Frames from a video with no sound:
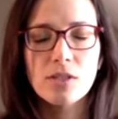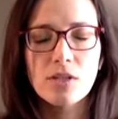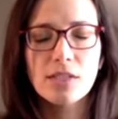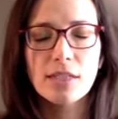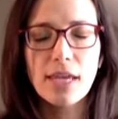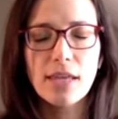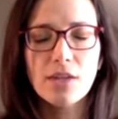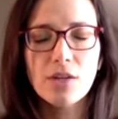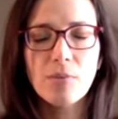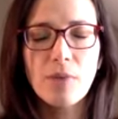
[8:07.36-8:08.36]
Start to
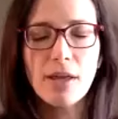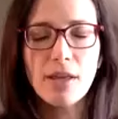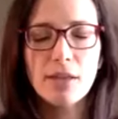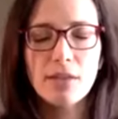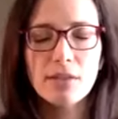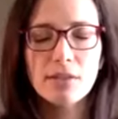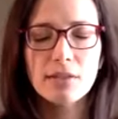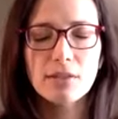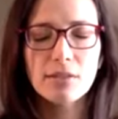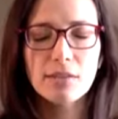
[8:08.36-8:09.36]
lengthen your breath,
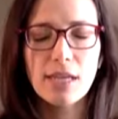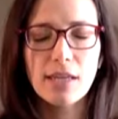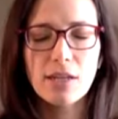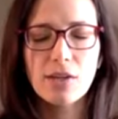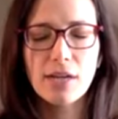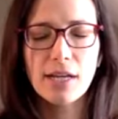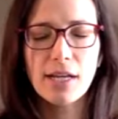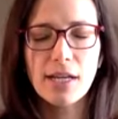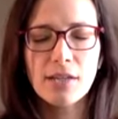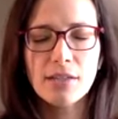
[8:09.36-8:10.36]
lengthen your
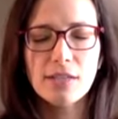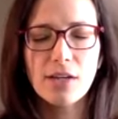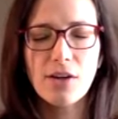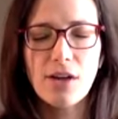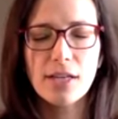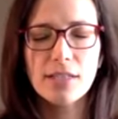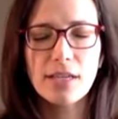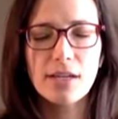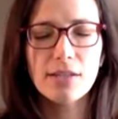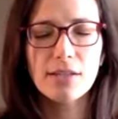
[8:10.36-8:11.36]
inhales and your
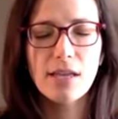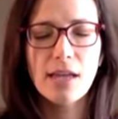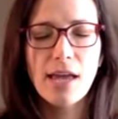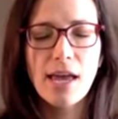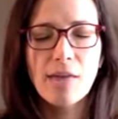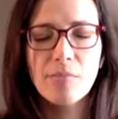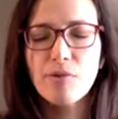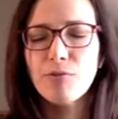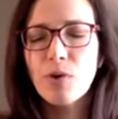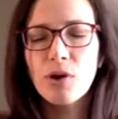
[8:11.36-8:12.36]
exhales. And
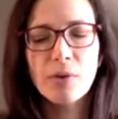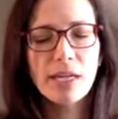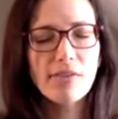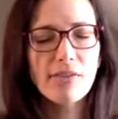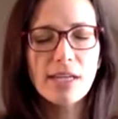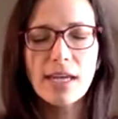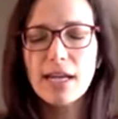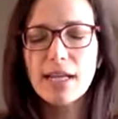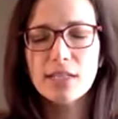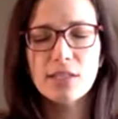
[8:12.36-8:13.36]
before we even
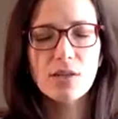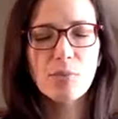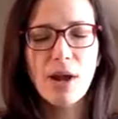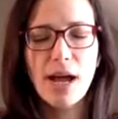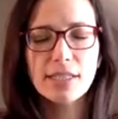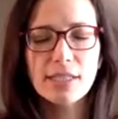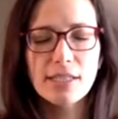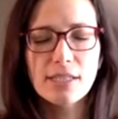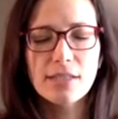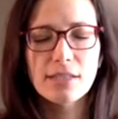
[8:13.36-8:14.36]
get into the
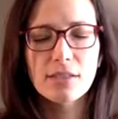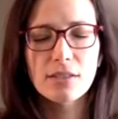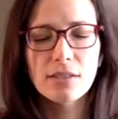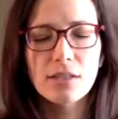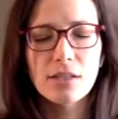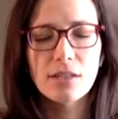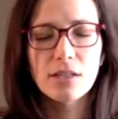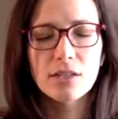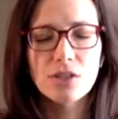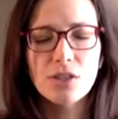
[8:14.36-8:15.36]
practice,
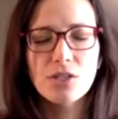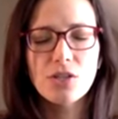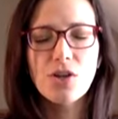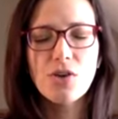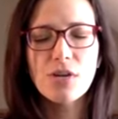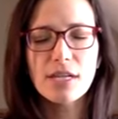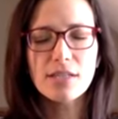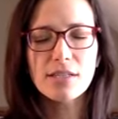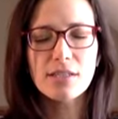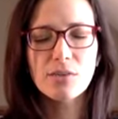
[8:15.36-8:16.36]
just
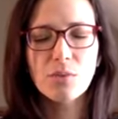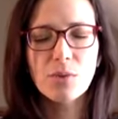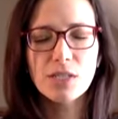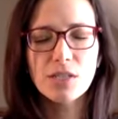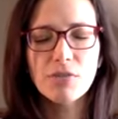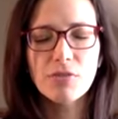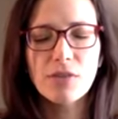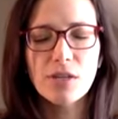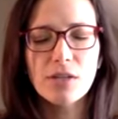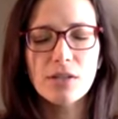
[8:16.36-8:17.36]
notice, what do you
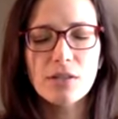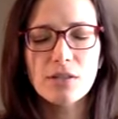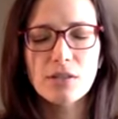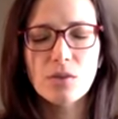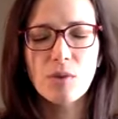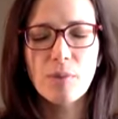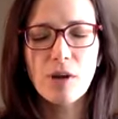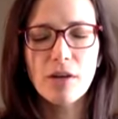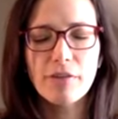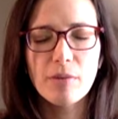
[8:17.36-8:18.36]
feel? What
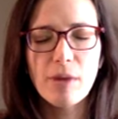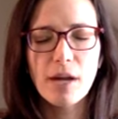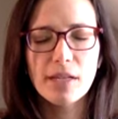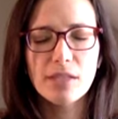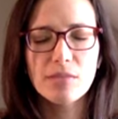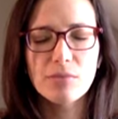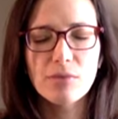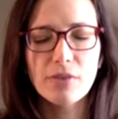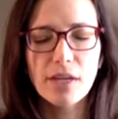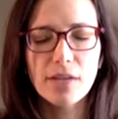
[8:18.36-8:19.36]
part of your body is
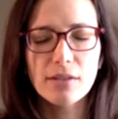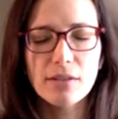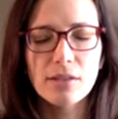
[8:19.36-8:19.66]
moving?